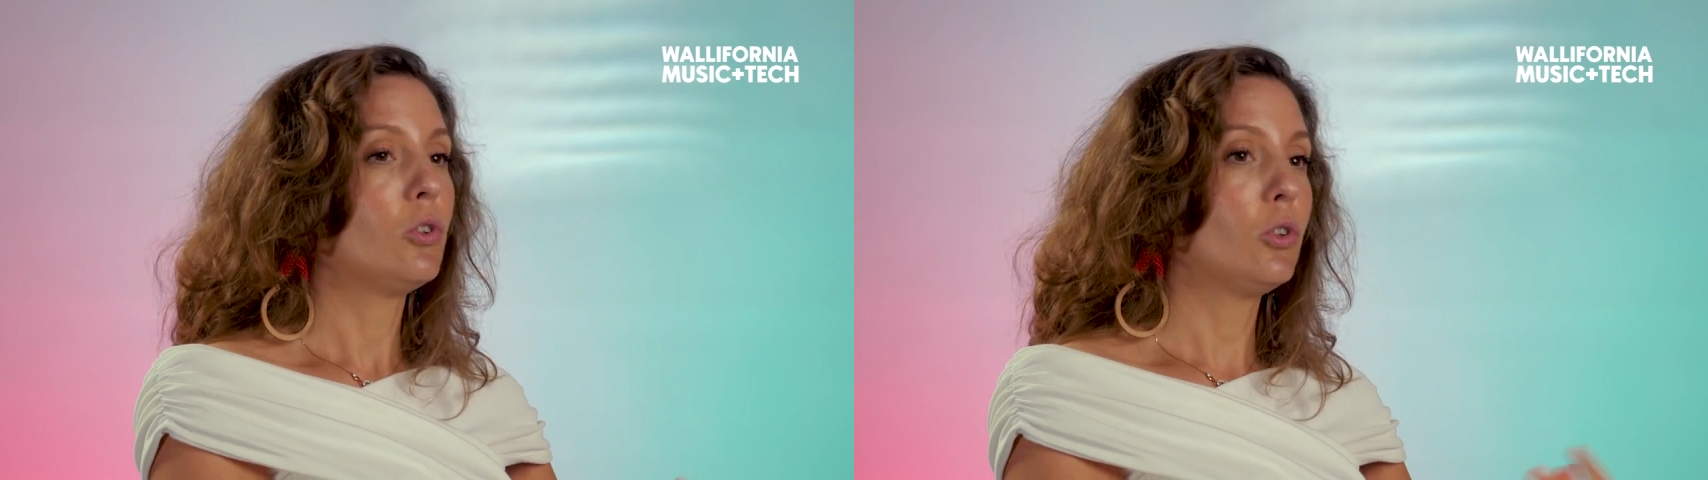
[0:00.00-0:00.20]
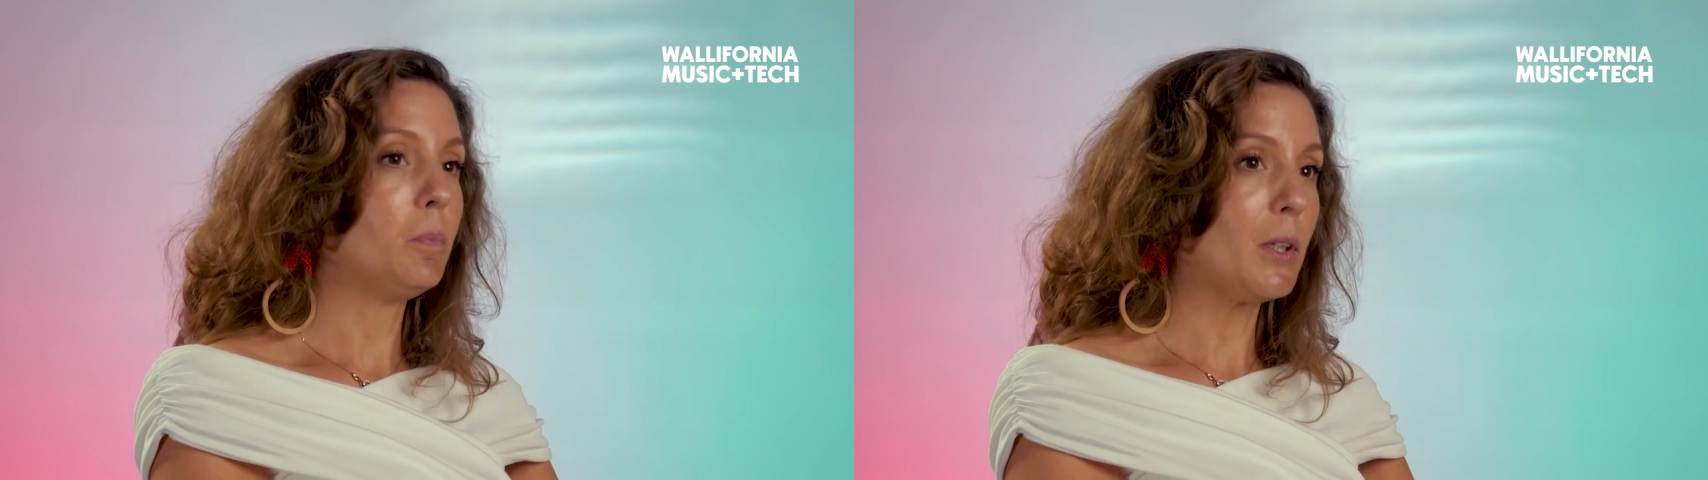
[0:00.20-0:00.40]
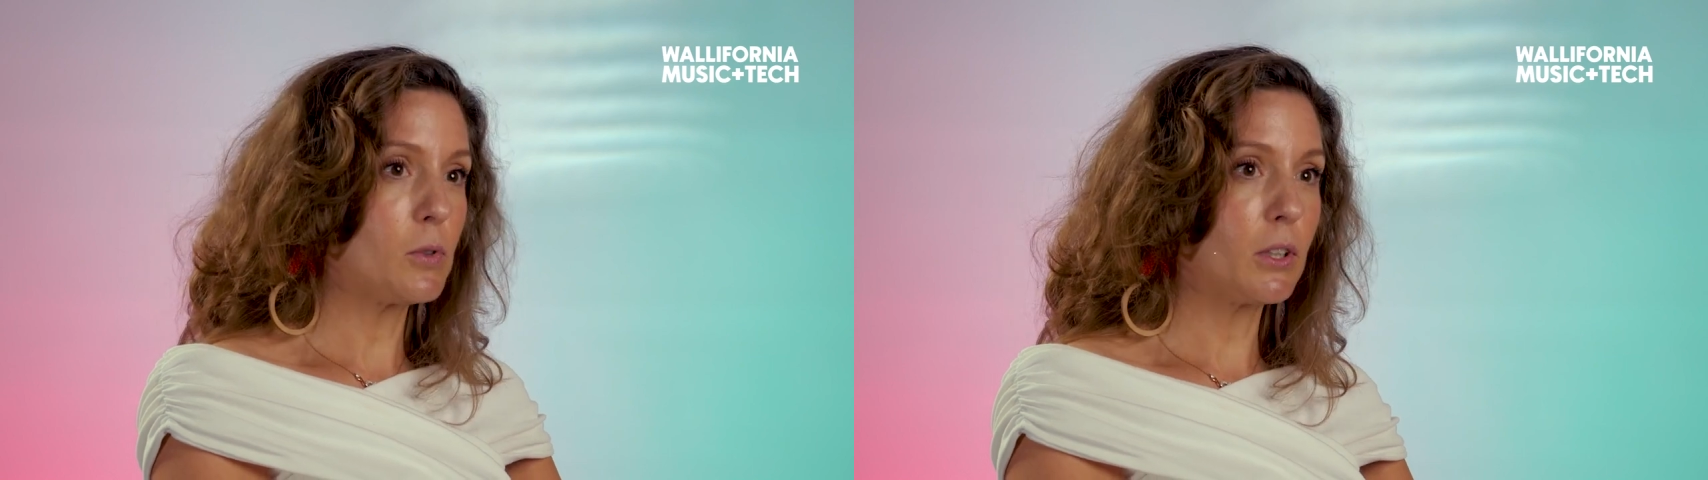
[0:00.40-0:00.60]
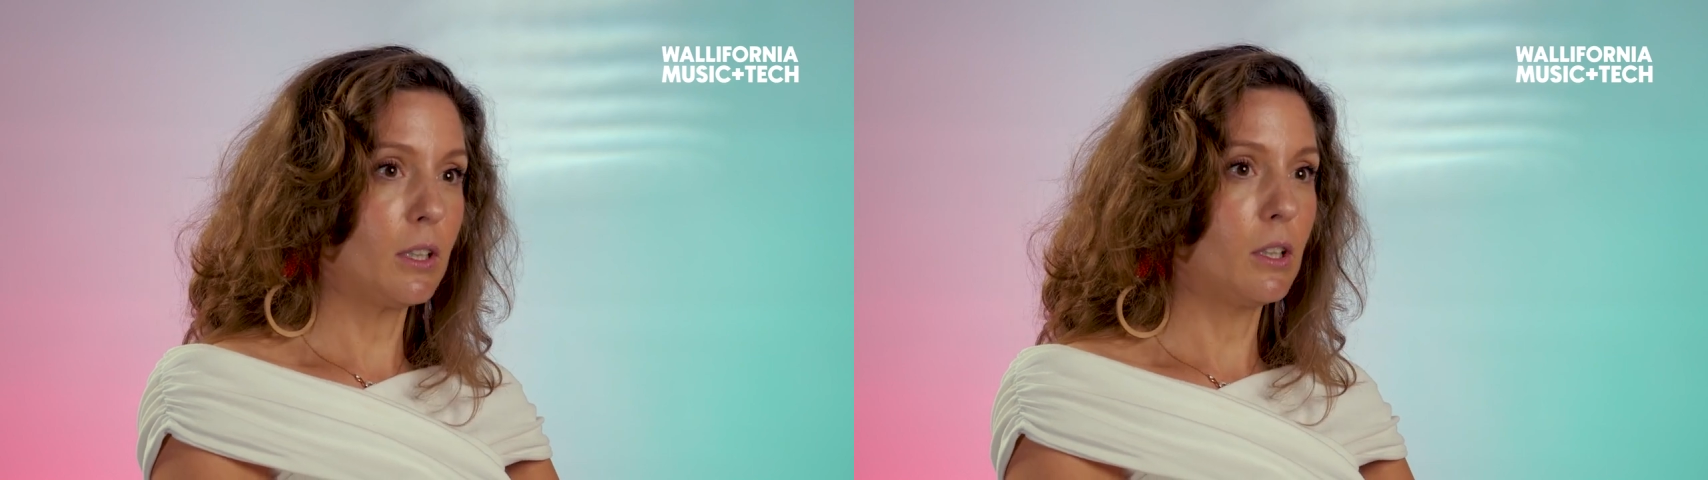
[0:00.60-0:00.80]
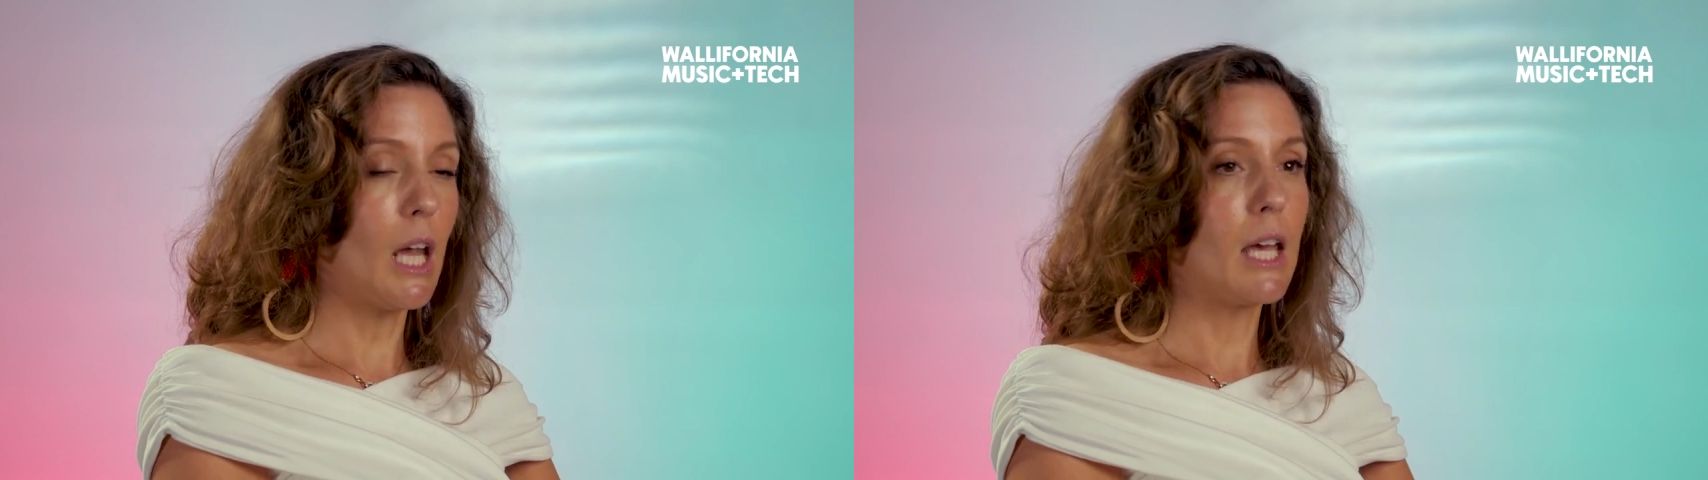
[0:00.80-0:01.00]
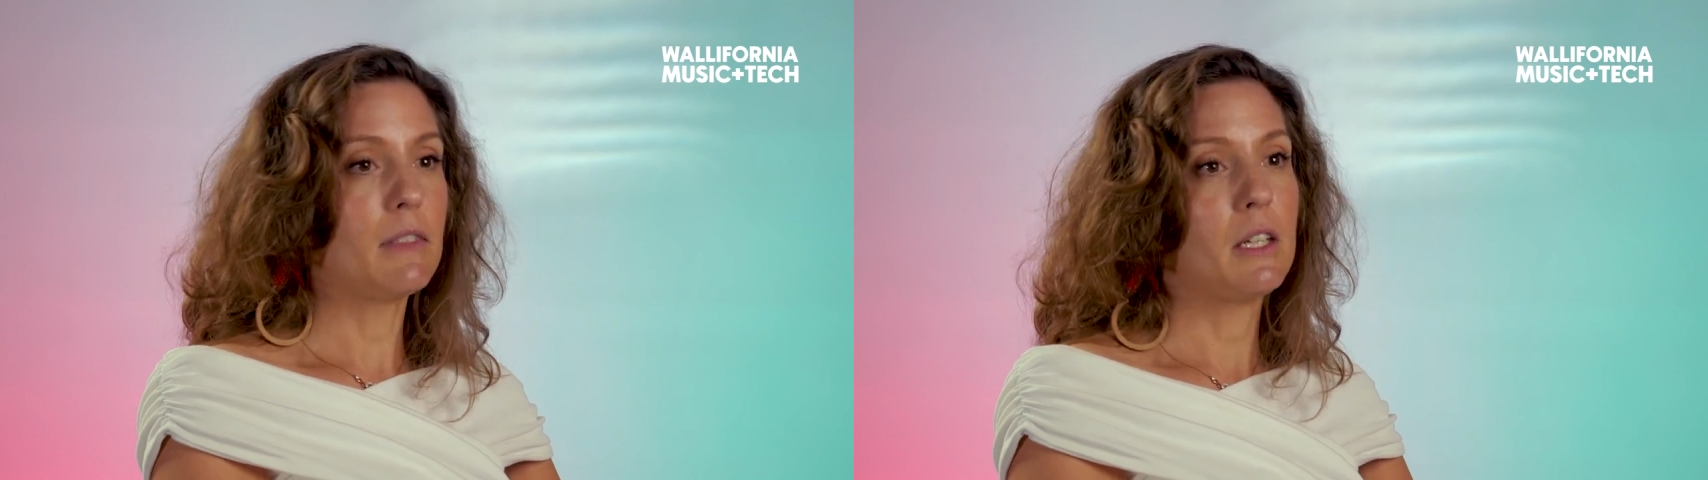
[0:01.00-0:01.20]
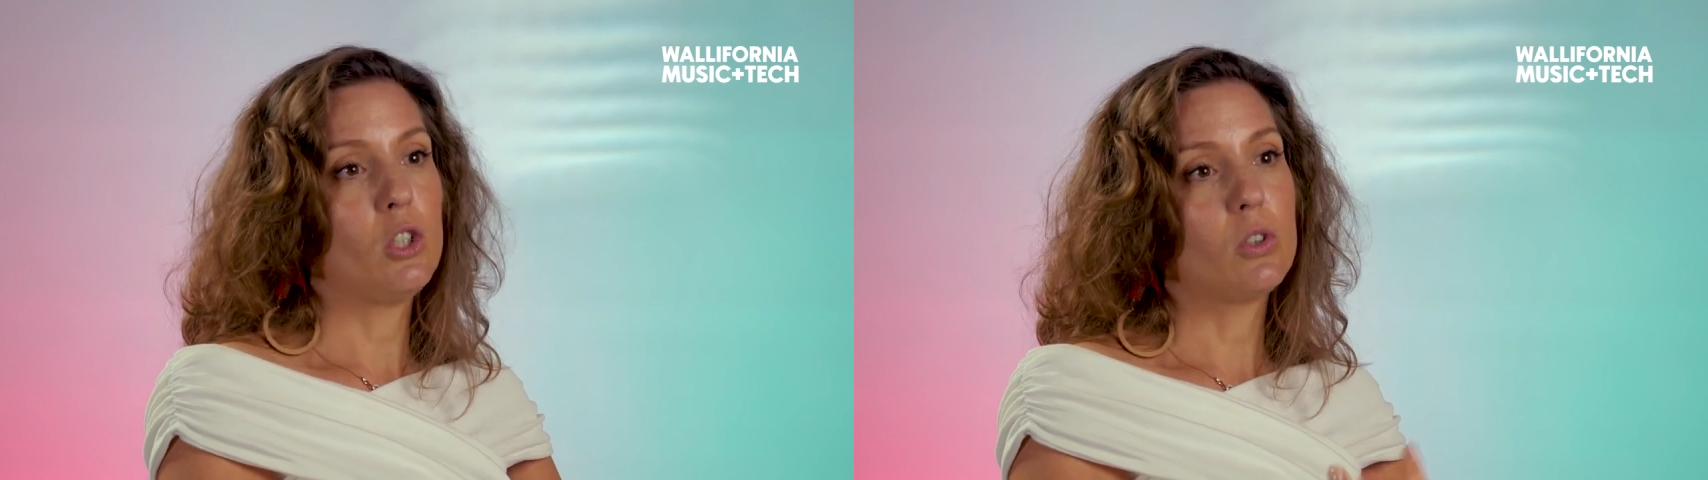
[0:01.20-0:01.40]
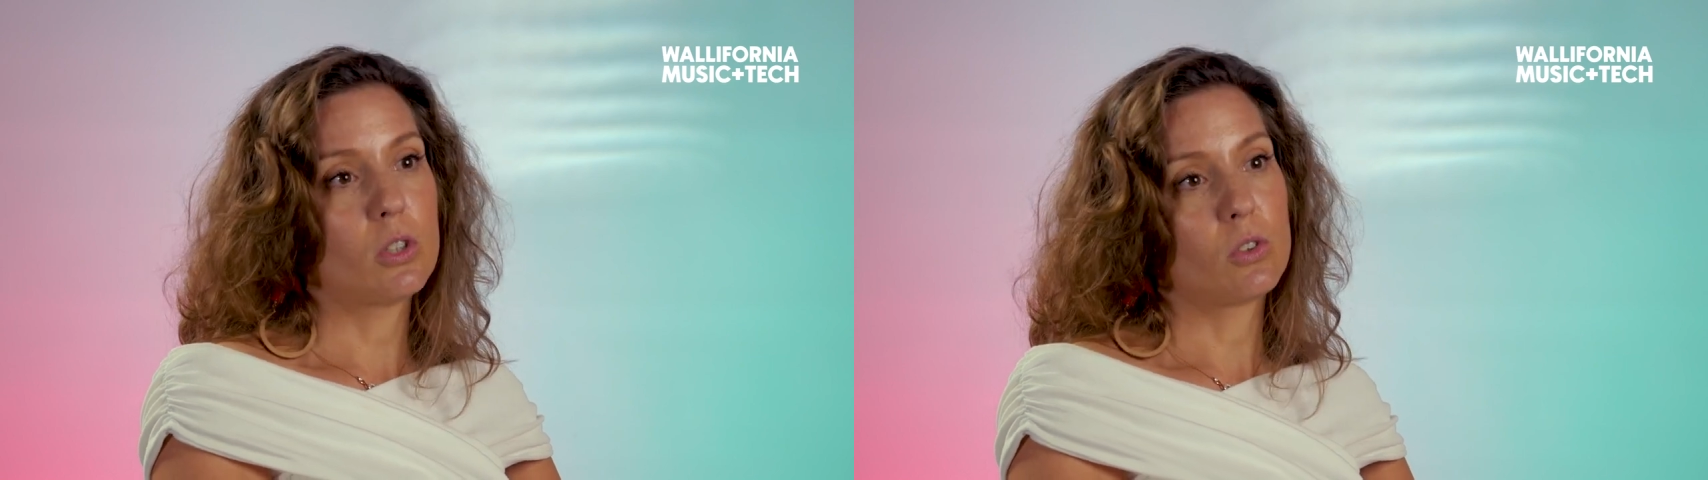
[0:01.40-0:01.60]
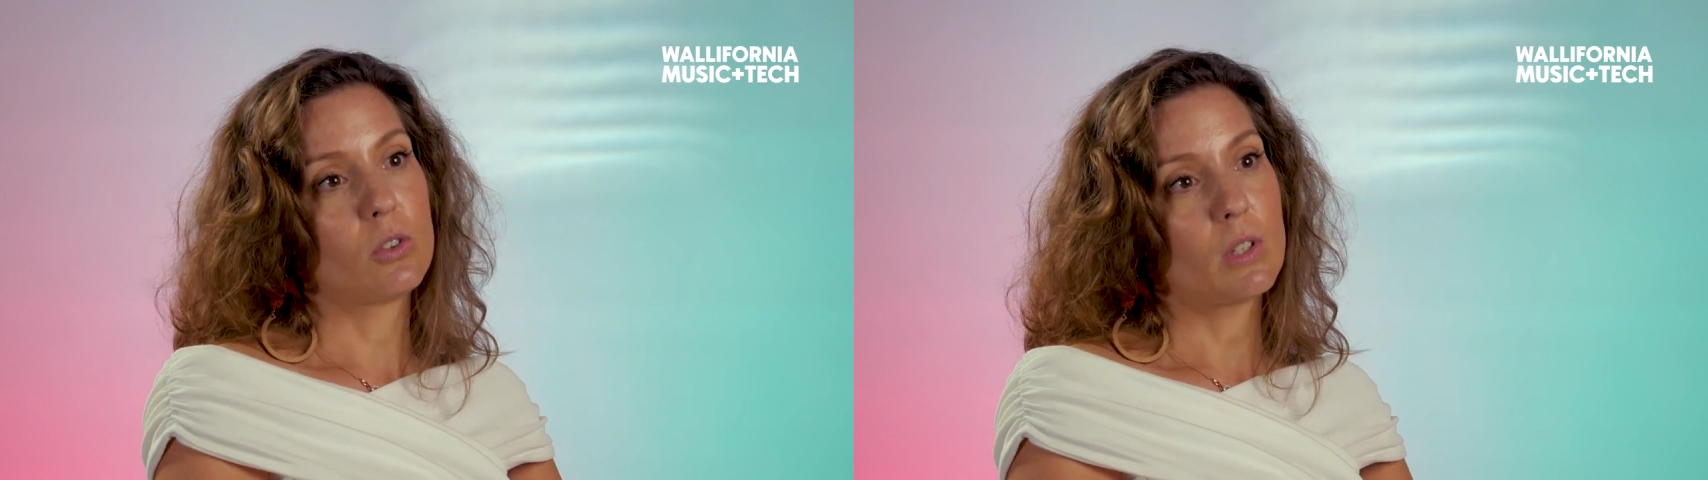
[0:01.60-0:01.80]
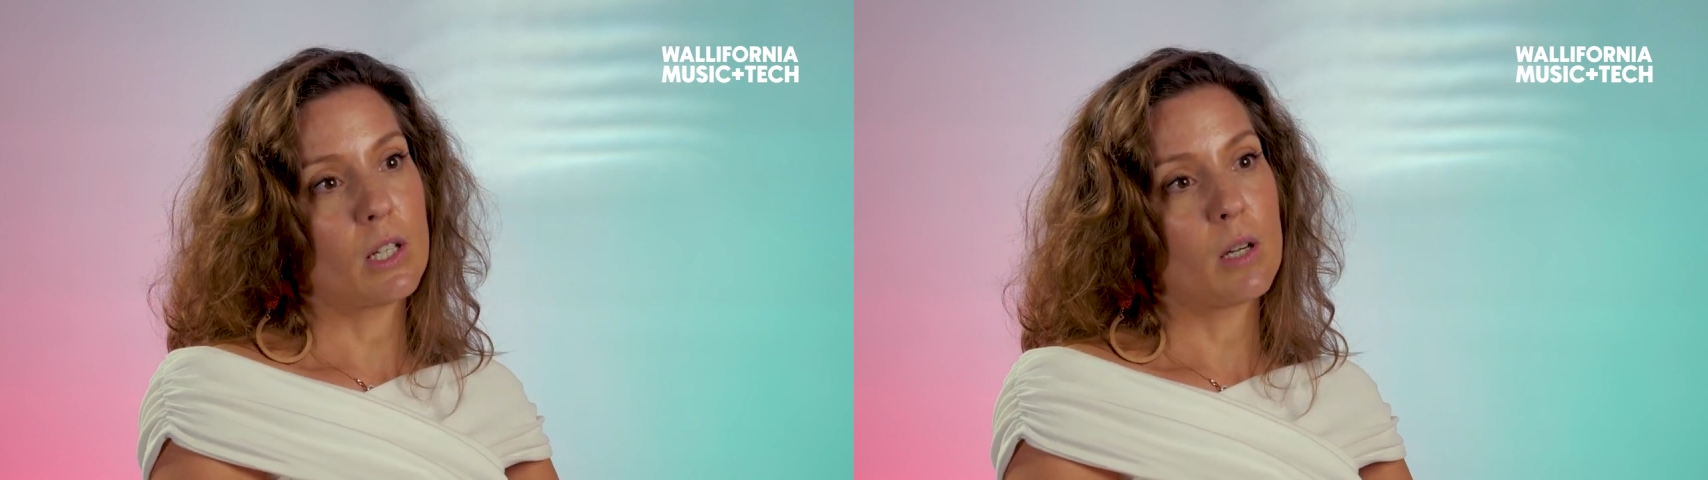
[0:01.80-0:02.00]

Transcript: to music, and then you can